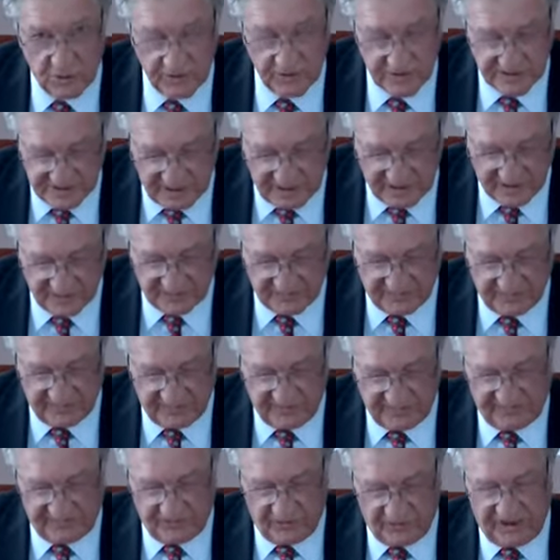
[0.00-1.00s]
more results from
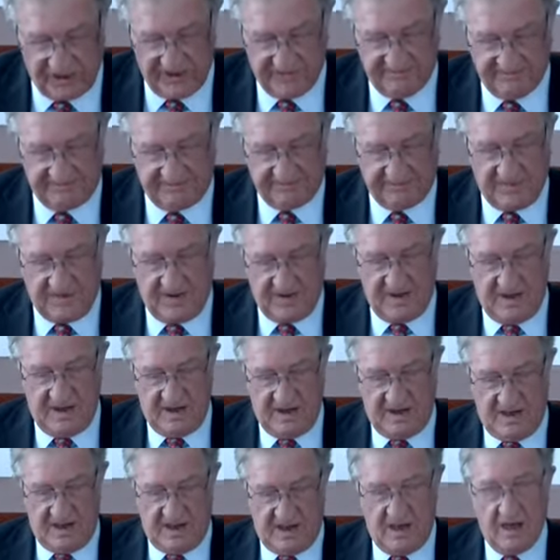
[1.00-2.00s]
the footy.
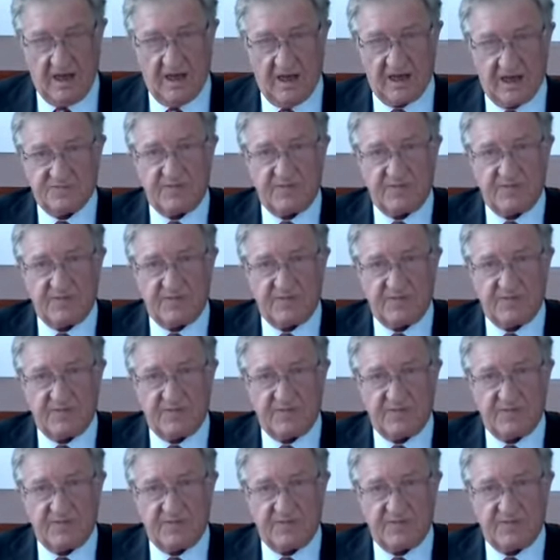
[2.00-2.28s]
I